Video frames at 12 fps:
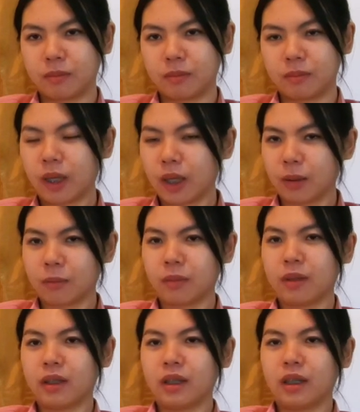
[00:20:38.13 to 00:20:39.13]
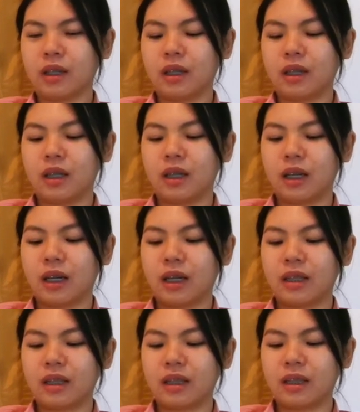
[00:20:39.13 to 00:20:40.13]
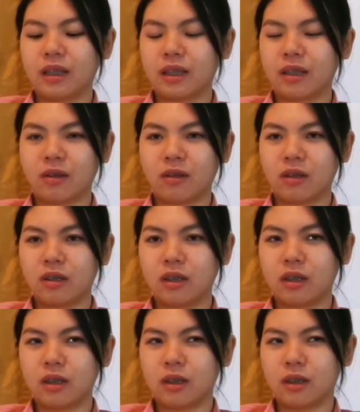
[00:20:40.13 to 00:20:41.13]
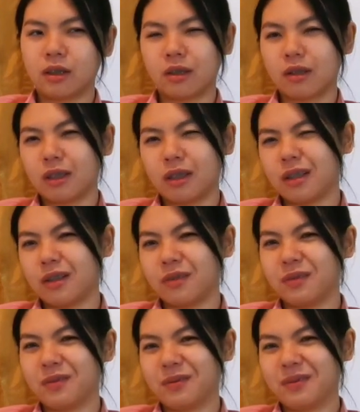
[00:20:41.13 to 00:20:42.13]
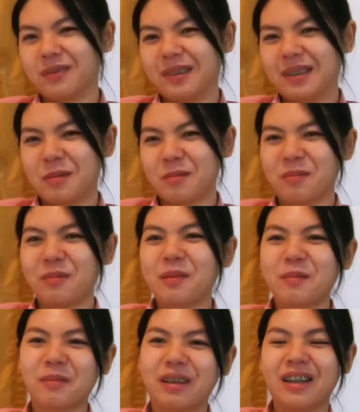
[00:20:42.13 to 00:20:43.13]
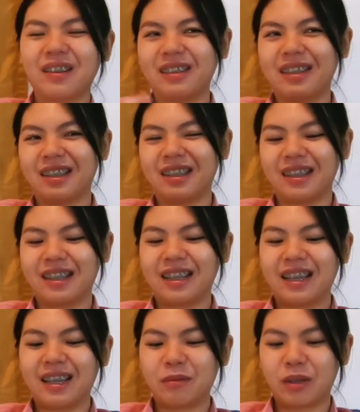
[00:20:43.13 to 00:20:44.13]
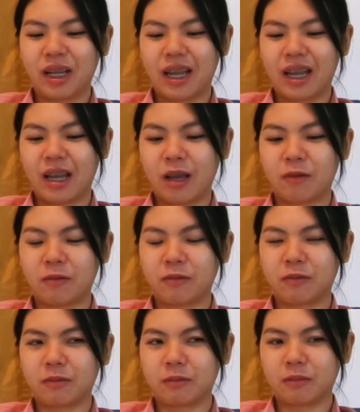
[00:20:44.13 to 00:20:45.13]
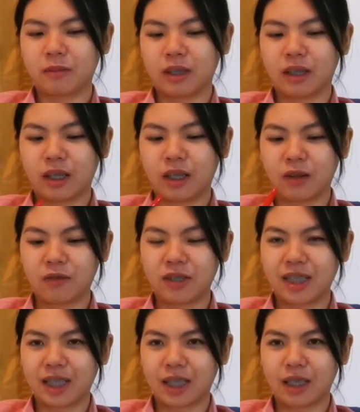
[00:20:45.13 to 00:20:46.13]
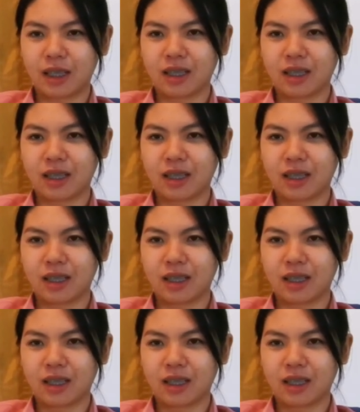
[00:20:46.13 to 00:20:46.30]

a.m. I thought it's not enough. But everything gone. But I have whiskey.